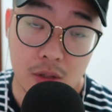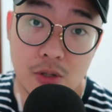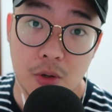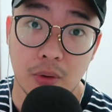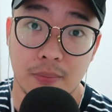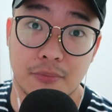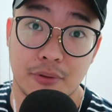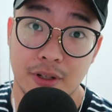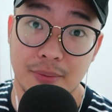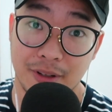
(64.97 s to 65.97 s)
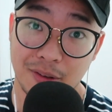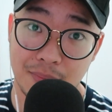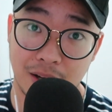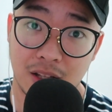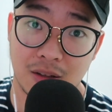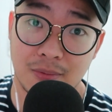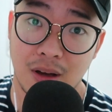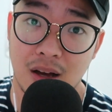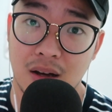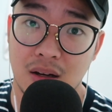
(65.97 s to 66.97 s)
So in Premium, my team
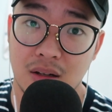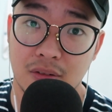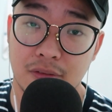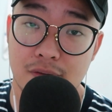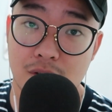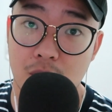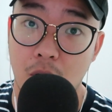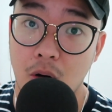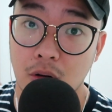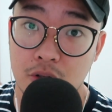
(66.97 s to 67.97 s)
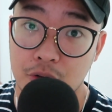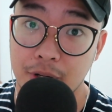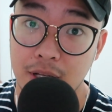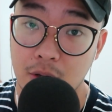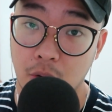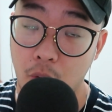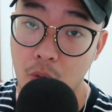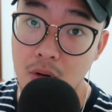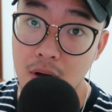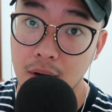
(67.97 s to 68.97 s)
have scored
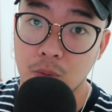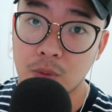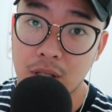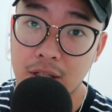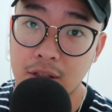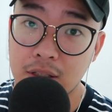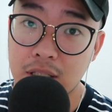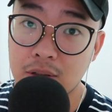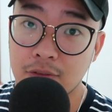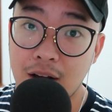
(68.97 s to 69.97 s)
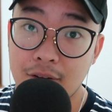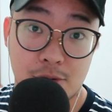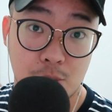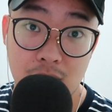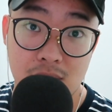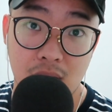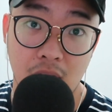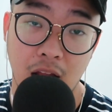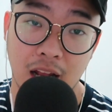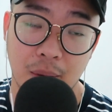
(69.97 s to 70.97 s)
3-2 in 5 Swiss
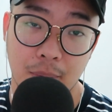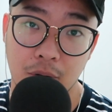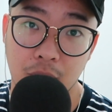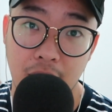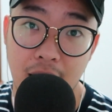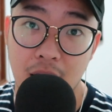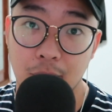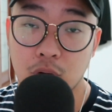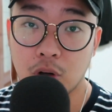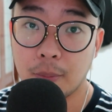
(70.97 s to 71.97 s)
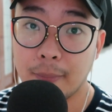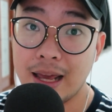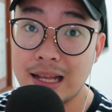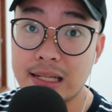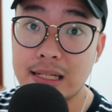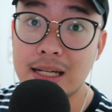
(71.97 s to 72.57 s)
and unable to get up to top 8.